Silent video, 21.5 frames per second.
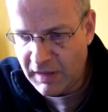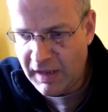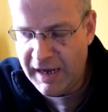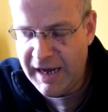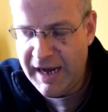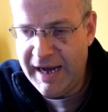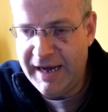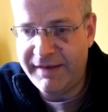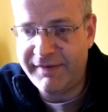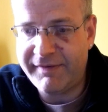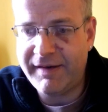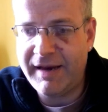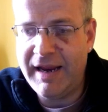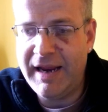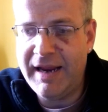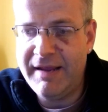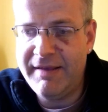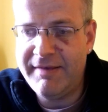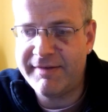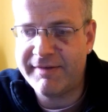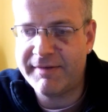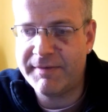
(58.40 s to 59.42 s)
It
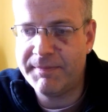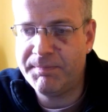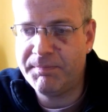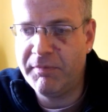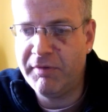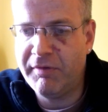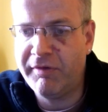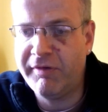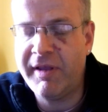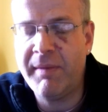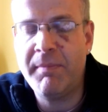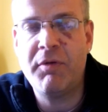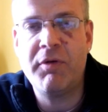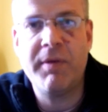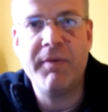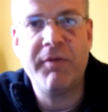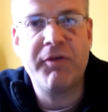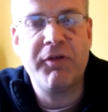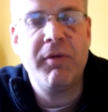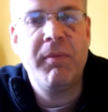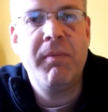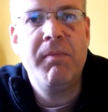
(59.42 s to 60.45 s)
is similar in
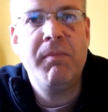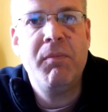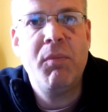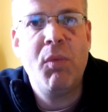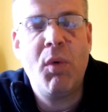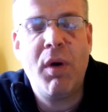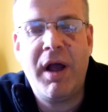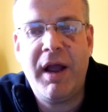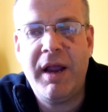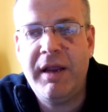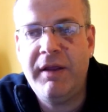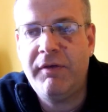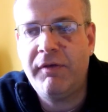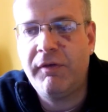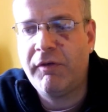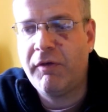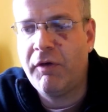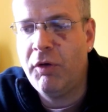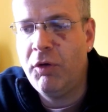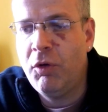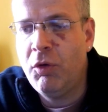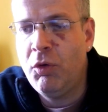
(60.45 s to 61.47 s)
some ways
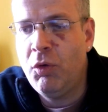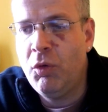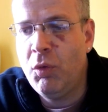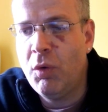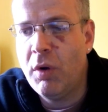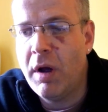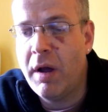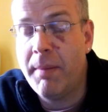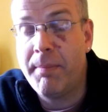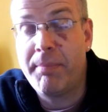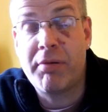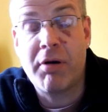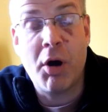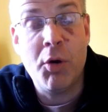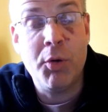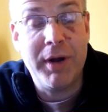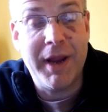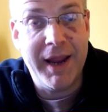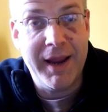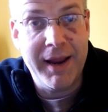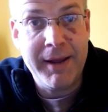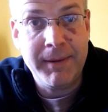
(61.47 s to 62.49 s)
to Pro
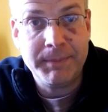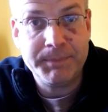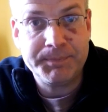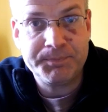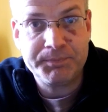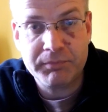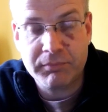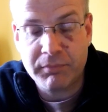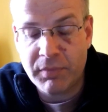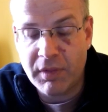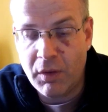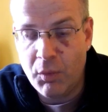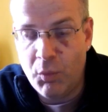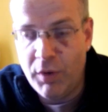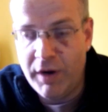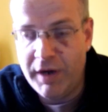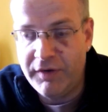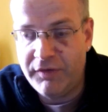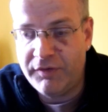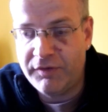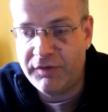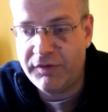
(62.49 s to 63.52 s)
Gear,
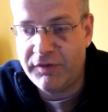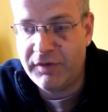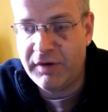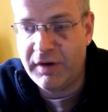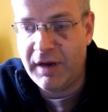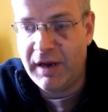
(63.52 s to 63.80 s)
which